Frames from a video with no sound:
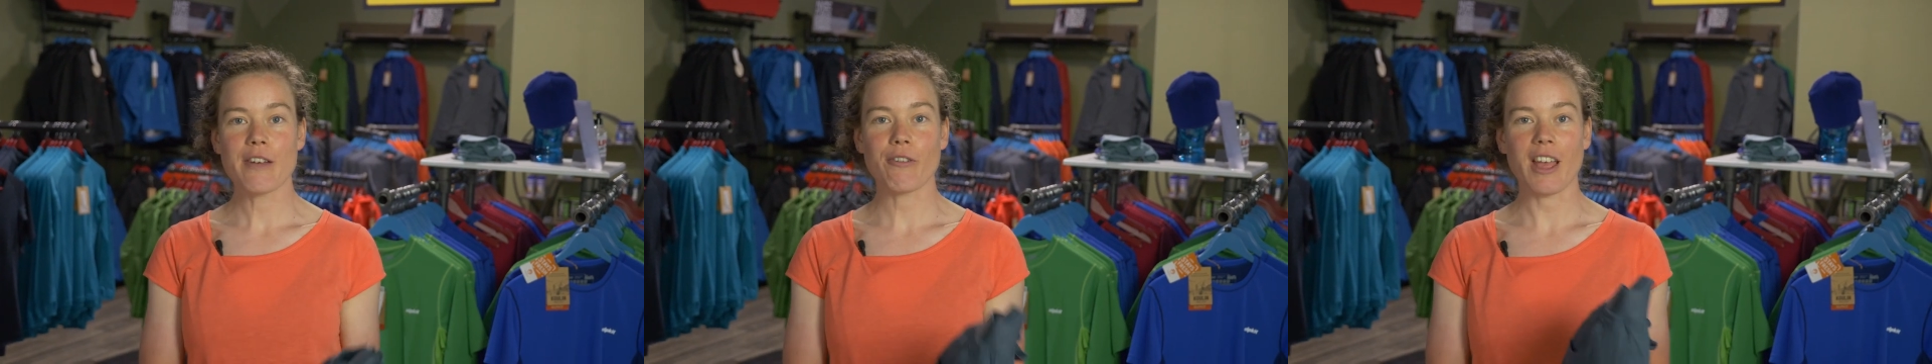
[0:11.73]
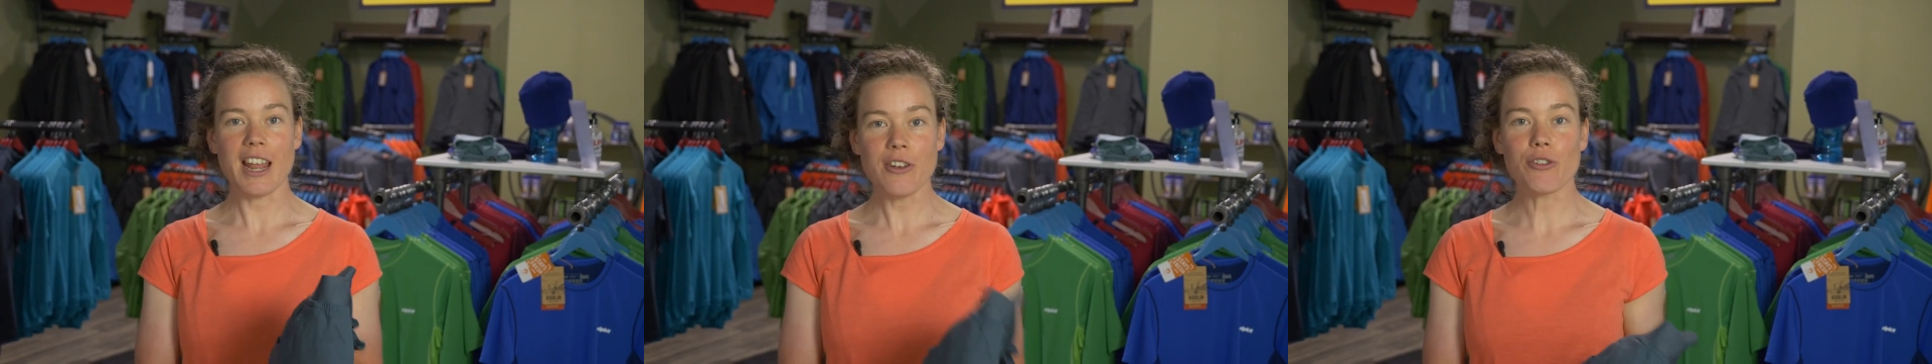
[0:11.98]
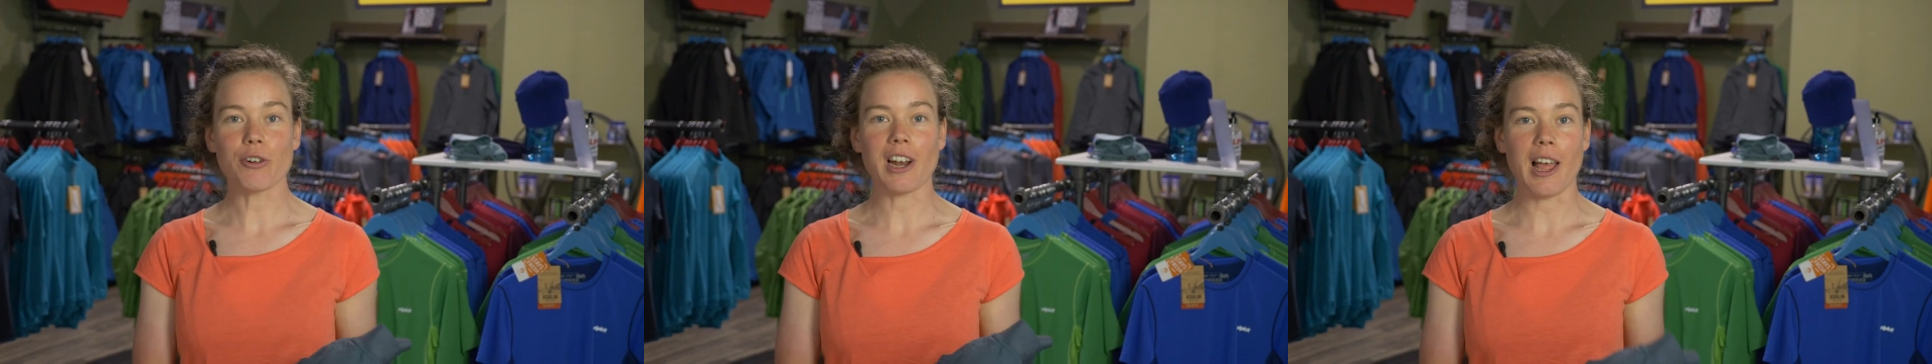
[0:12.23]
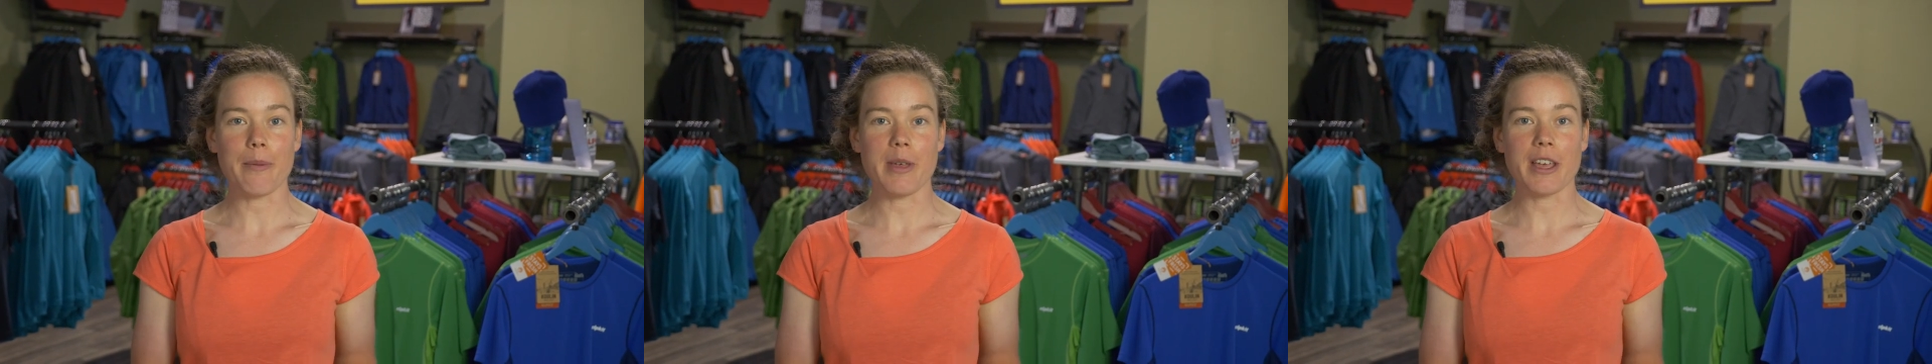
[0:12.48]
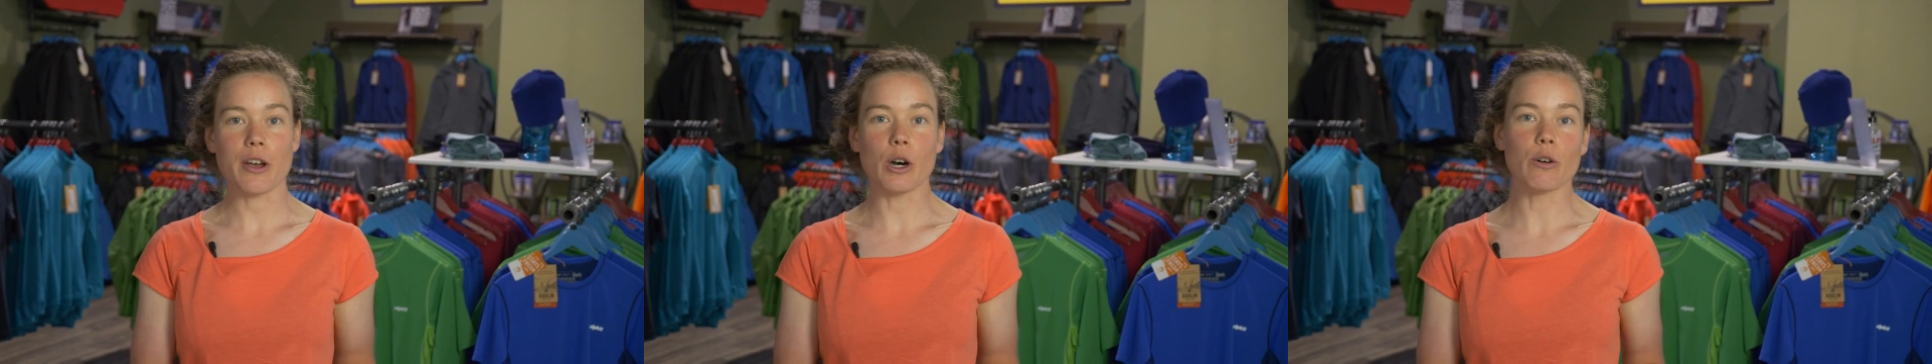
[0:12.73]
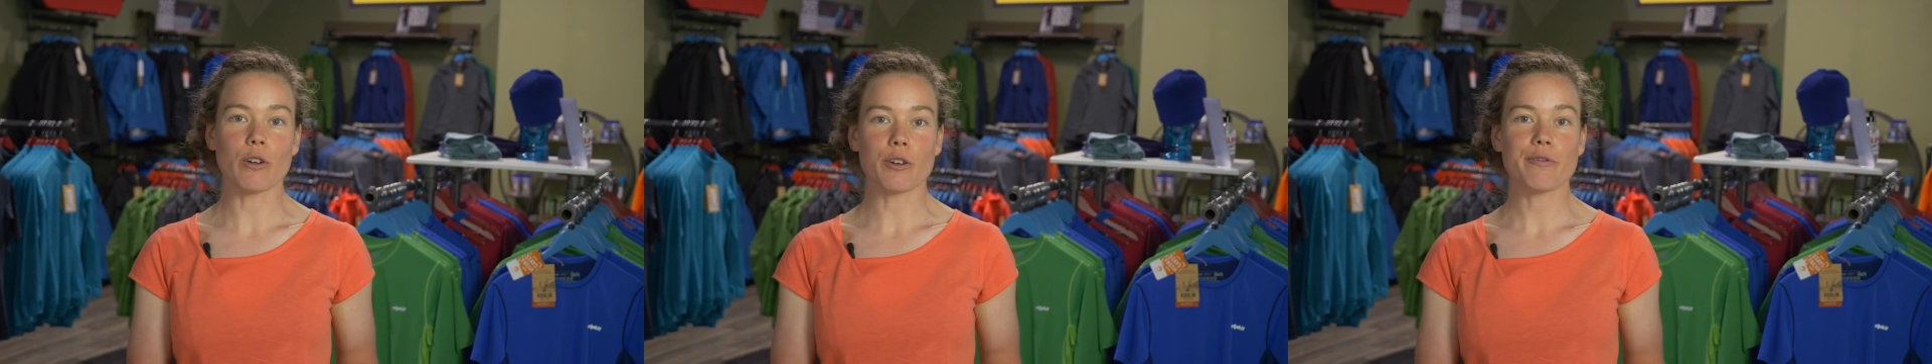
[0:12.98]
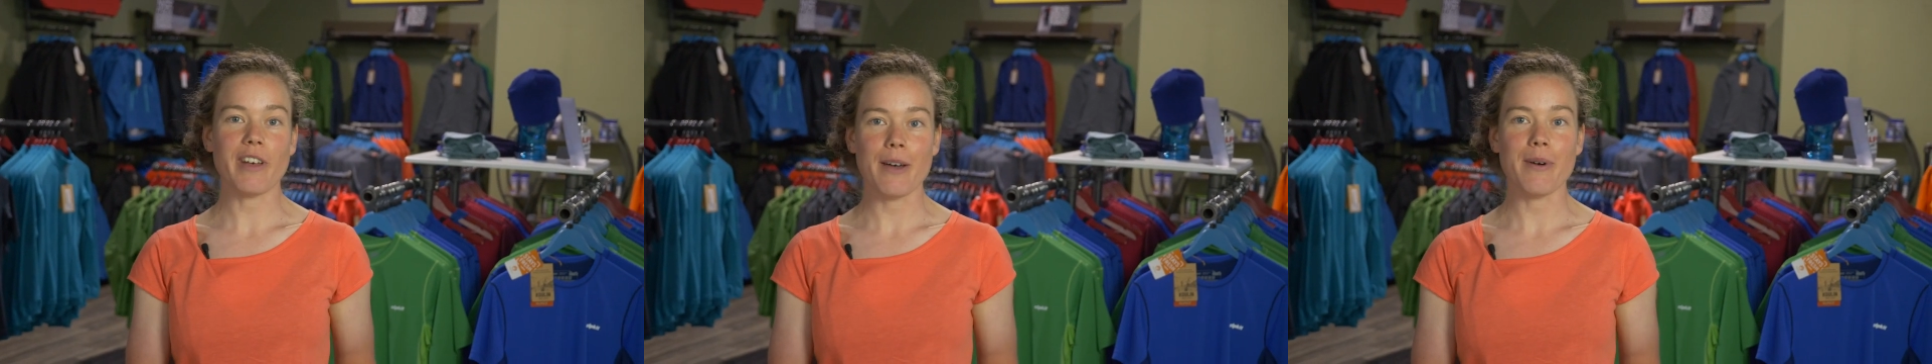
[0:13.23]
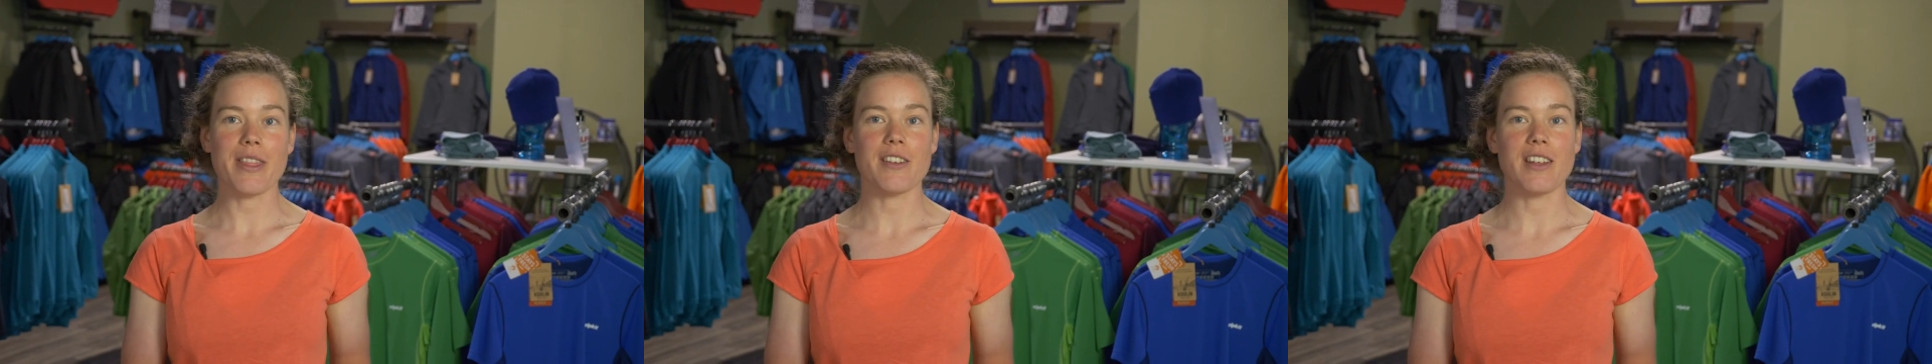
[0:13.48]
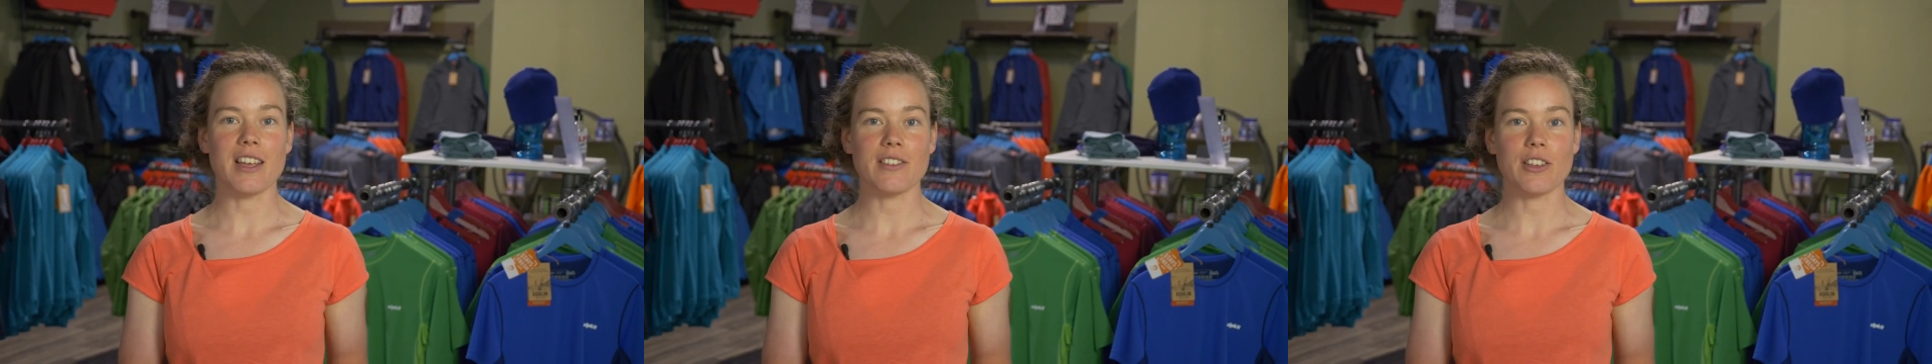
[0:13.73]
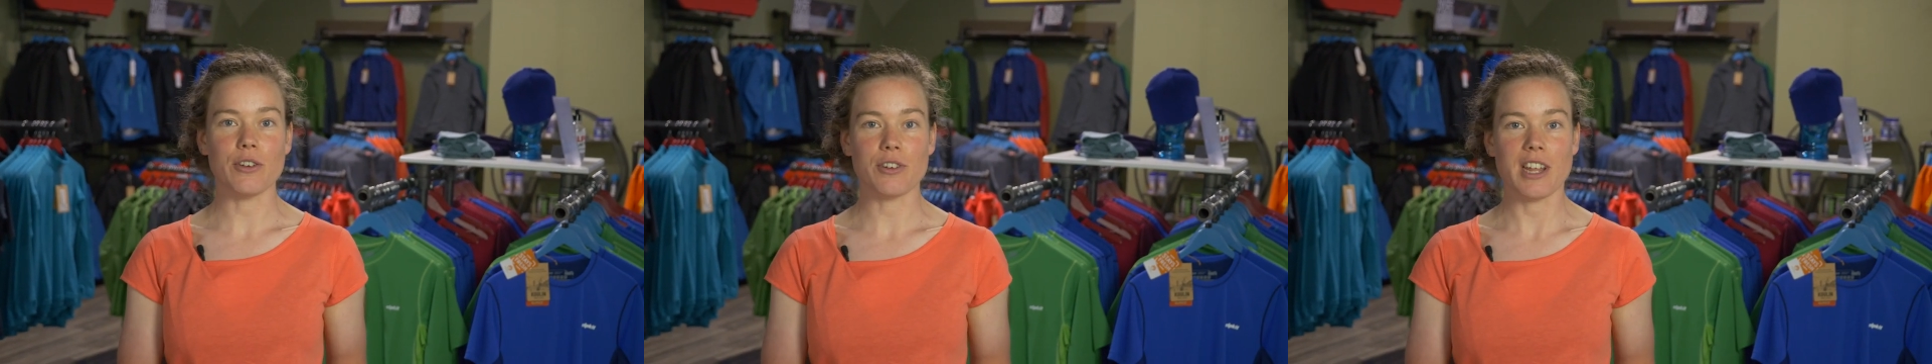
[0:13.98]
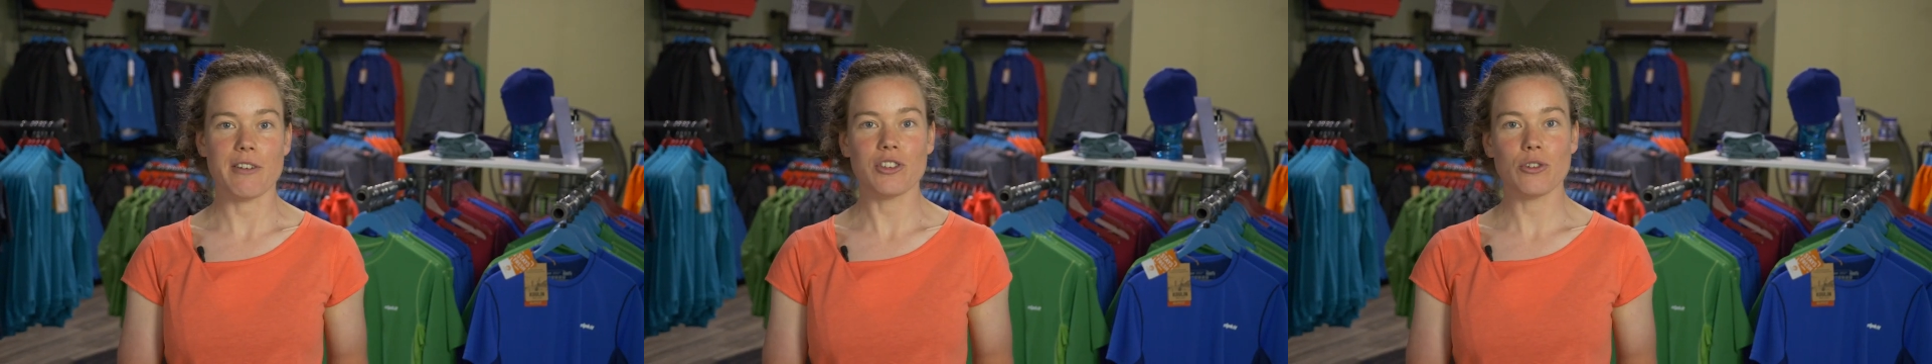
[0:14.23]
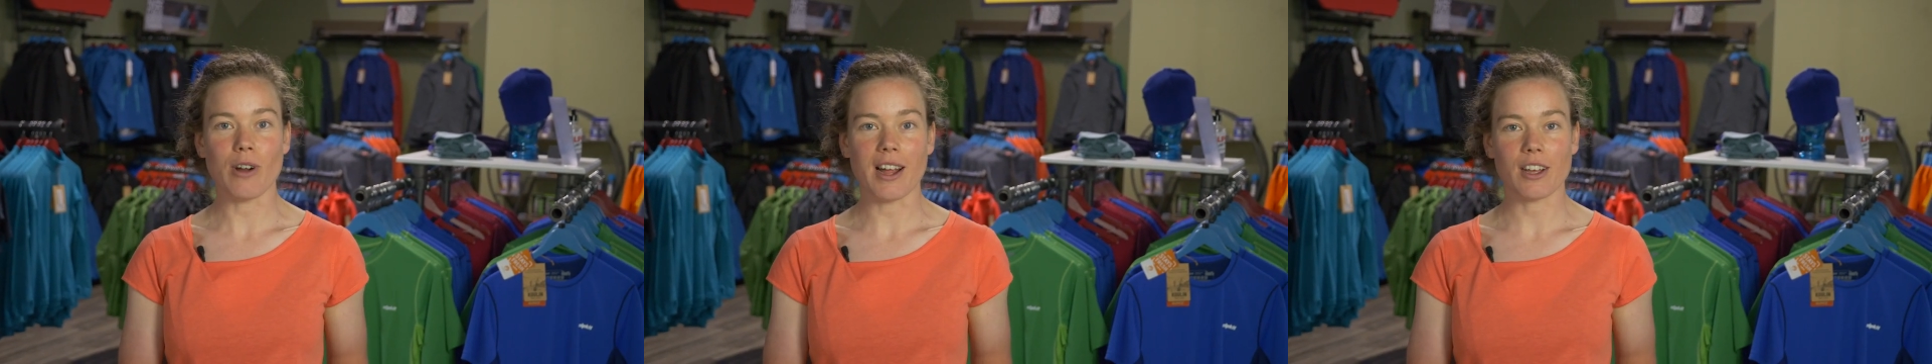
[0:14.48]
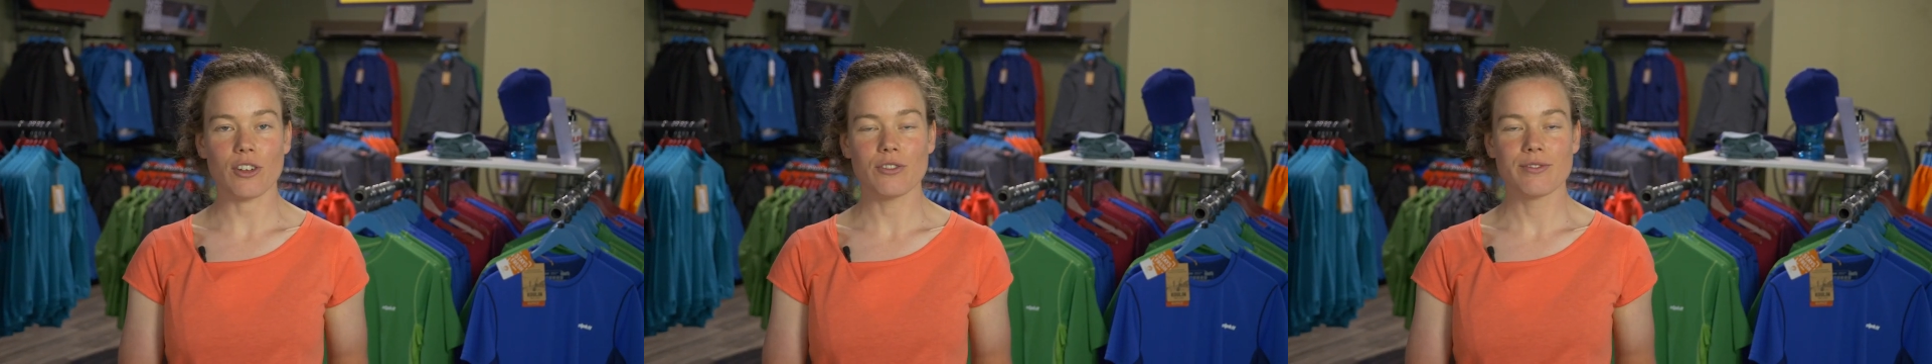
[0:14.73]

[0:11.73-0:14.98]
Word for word: for indoor climbing or on fair weather days at your nearest crag.